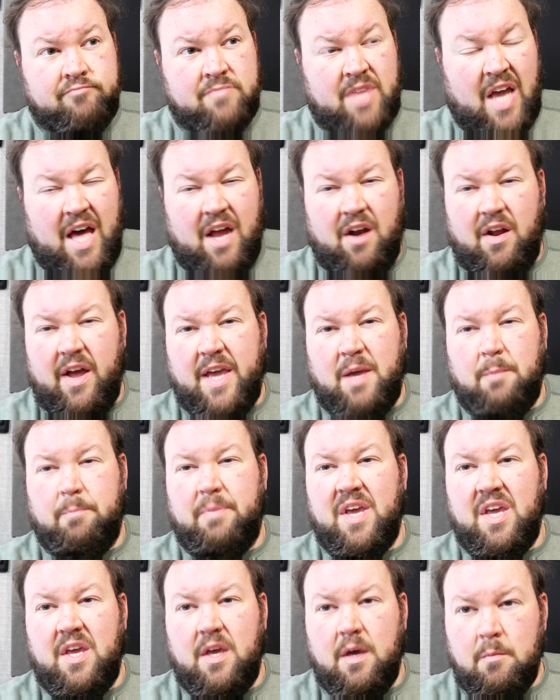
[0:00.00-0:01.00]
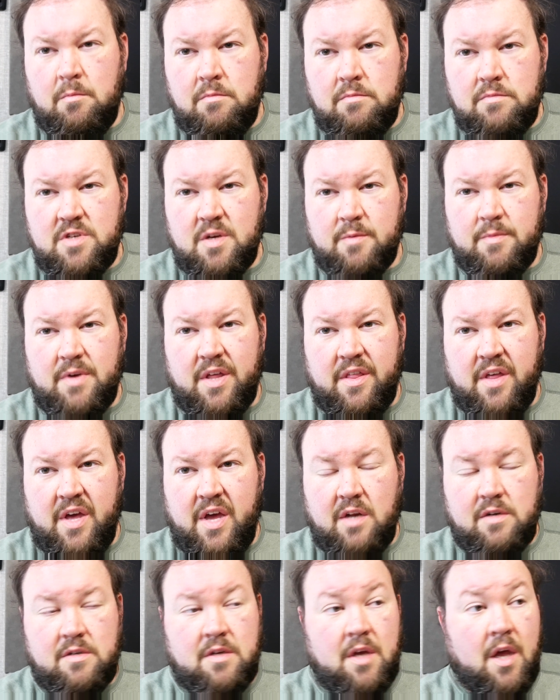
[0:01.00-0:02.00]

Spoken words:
8 p.m., something like that.